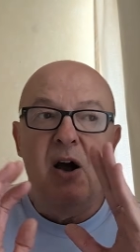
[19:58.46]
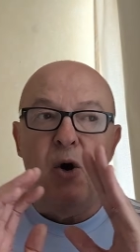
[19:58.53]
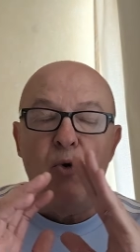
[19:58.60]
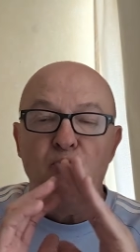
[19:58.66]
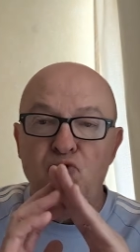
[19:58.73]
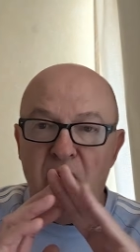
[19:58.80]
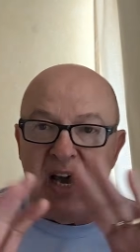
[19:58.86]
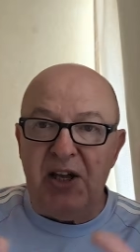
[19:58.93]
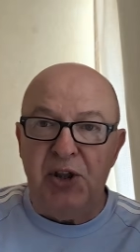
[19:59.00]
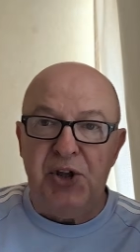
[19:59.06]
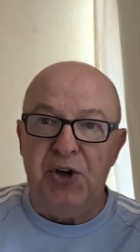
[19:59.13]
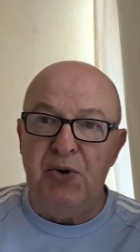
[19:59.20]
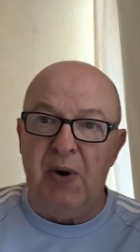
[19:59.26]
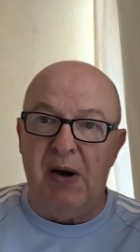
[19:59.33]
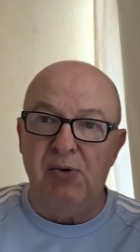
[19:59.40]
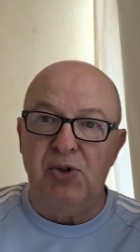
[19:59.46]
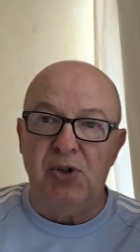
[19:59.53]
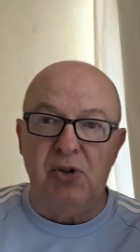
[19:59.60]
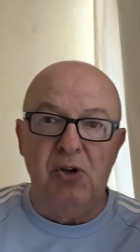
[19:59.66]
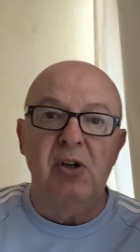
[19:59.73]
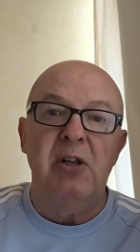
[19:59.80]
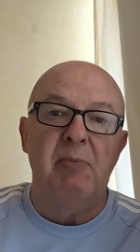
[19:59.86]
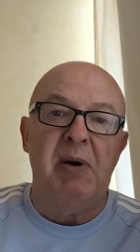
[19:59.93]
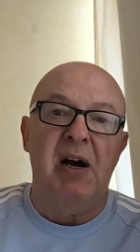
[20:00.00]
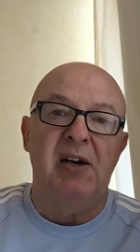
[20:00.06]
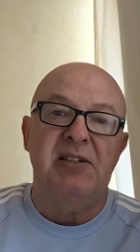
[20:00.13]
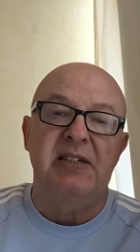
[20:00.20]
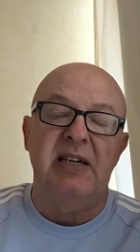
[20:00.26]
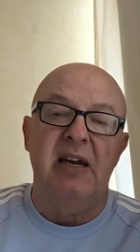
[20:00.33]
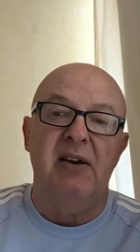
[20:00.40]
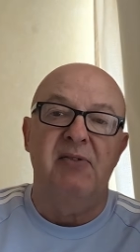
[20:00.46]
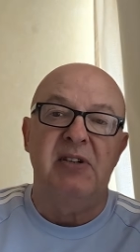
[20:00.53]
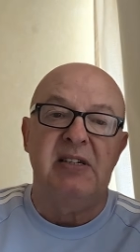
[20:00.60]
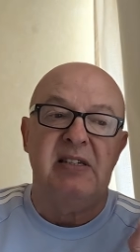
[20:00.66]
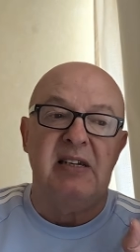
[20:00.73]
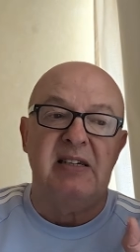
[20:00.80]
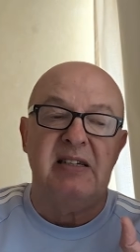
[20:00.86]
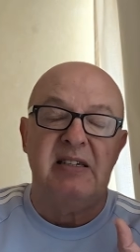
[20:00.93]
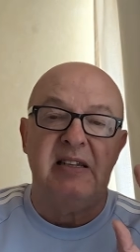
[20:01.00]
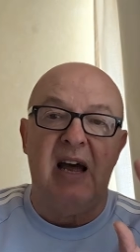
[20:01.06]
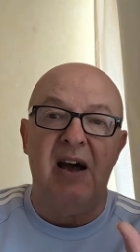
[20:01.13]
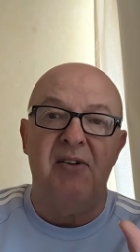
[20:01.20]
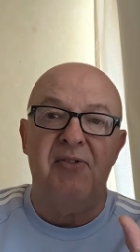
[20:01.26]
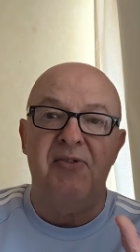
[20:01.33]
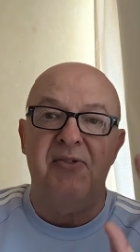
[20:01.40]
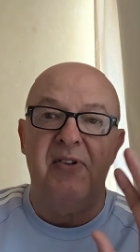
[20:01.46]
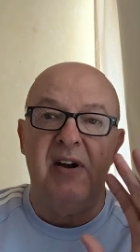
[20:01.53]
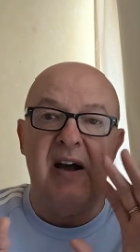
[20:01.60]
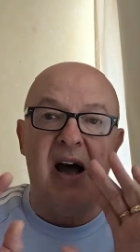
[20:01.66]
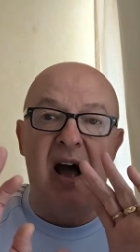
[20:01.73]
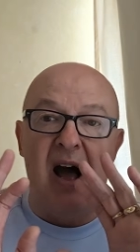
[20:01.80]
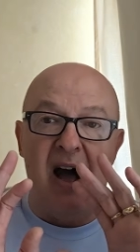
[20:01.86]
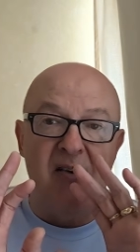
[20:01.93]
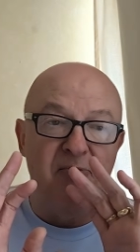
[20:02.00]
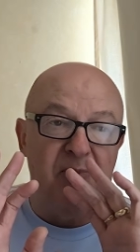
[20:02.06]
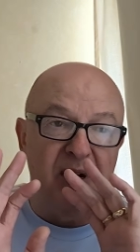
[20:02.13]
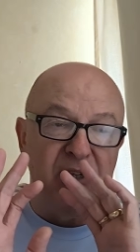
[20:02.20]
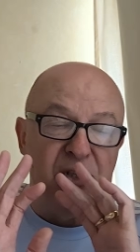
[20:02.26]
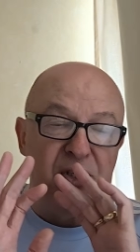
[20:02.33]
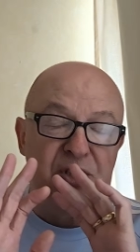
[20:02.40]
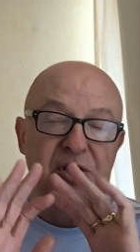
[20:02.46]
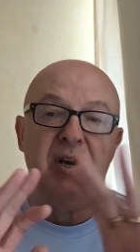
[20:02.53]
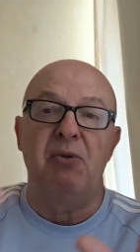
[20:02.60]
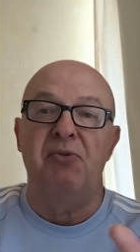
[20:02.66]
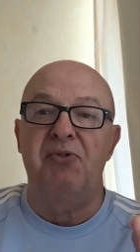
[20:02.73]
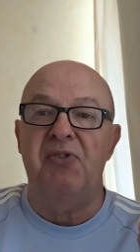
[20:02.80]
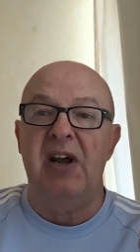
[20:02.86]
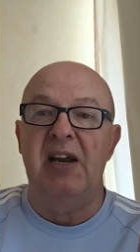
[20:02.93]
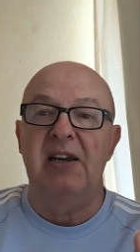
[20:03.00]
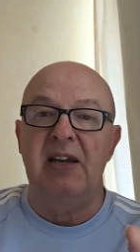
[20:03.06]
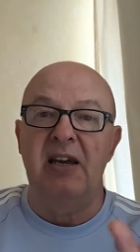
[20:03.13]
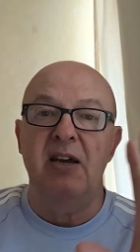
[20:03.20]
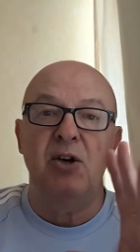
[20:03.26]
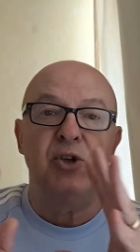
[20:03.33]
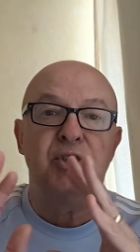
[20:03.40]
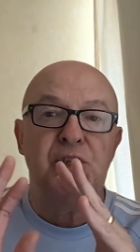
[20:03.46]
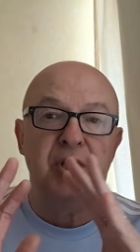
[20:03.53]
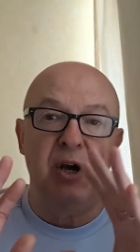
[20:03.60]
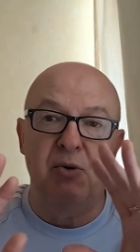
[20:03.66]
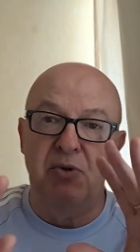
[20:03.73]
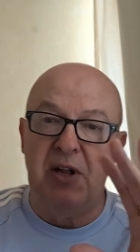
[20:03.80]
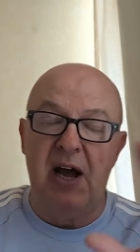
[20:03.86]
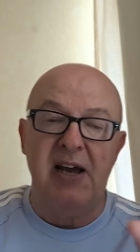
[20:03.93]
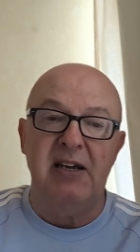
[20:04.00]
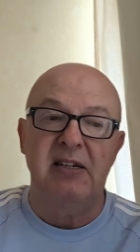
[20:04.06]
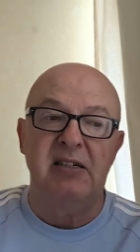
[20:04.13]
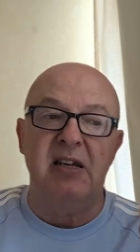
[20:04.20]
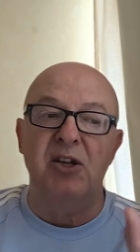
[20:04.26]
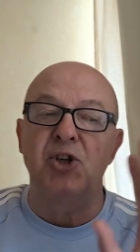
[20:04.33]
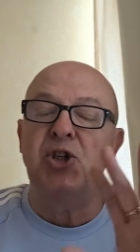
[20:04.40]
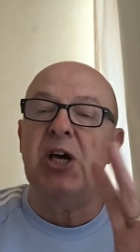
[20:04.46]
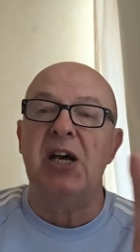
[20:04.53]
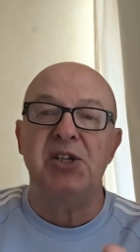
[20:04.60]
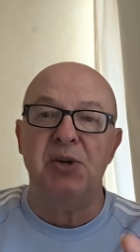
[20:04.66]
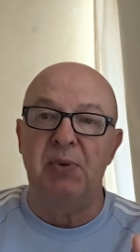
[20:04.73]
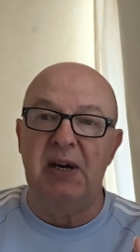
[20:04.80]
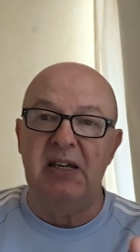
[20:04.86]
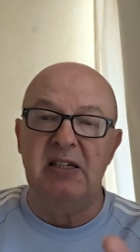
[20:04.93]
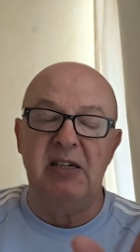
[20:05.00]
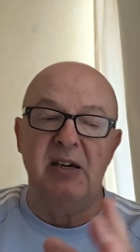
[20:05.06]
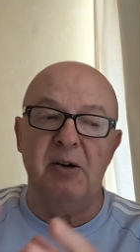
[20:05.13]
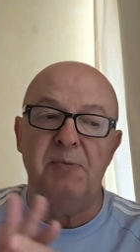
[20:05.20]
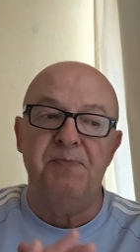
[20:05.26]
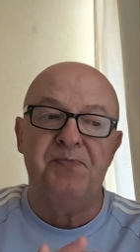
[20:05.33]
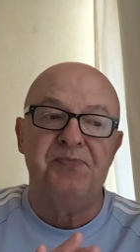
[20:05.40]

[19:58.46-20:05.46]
right throughout all the bar service, the staff have been so friendly, so nice. They chat away to you.